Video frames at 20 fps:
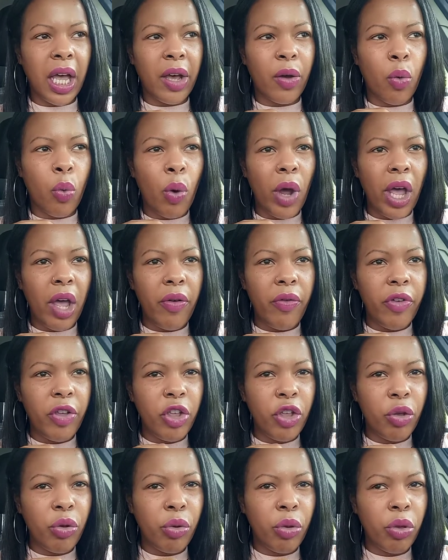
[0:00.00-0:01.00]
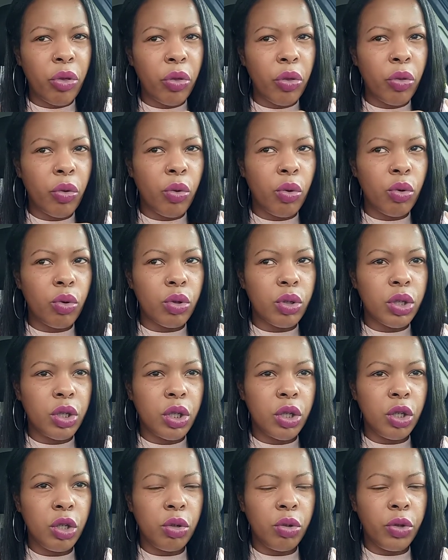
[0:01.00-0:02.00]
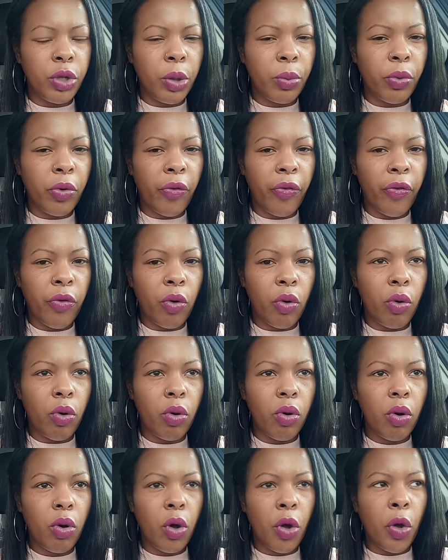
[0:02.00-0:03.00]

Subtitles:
whatever you thought you knew before,